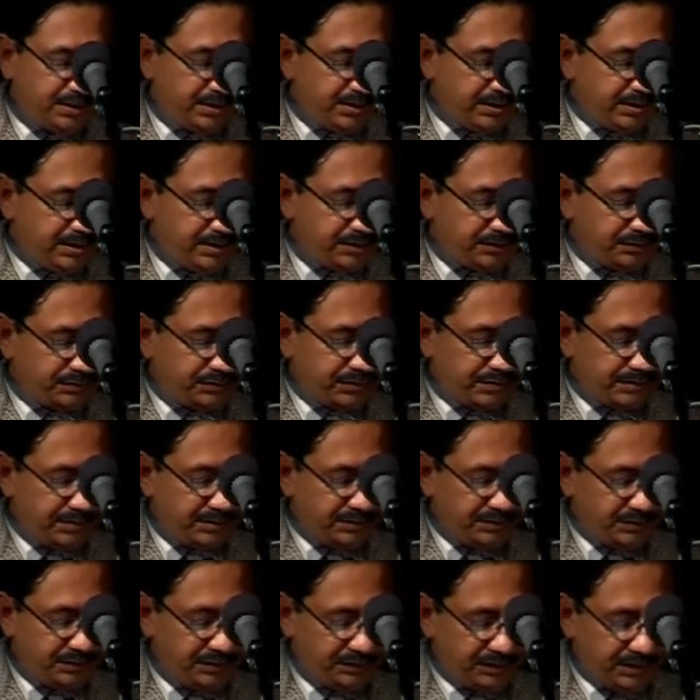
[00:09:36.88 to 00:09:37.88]
After three
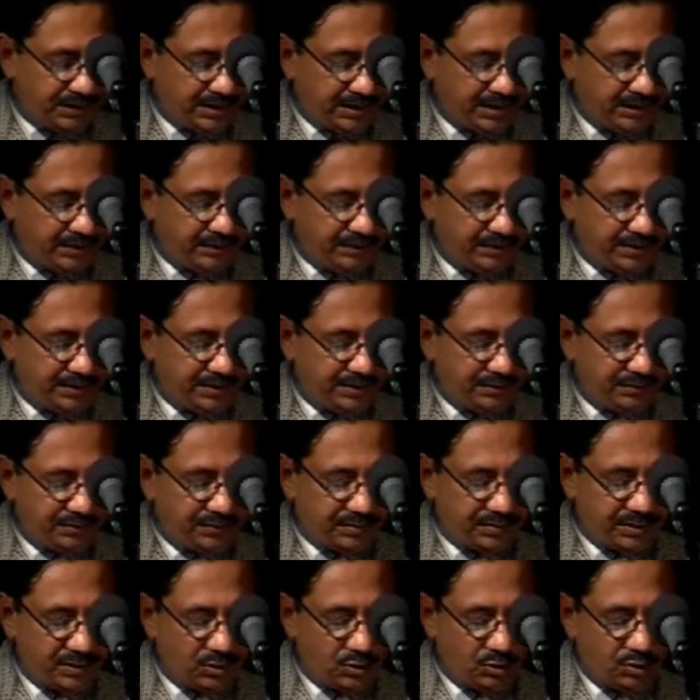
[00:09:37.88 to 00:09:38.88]
years, the disease
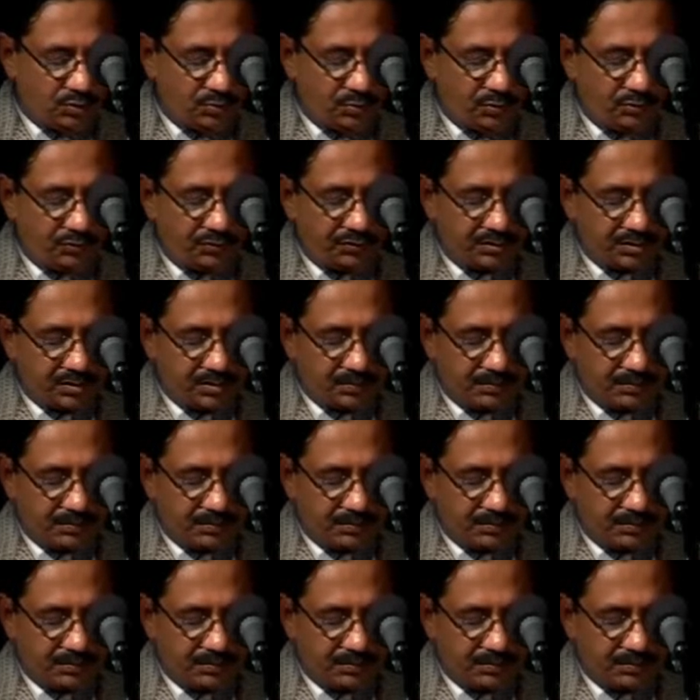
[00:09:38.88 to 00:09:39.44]
had vanished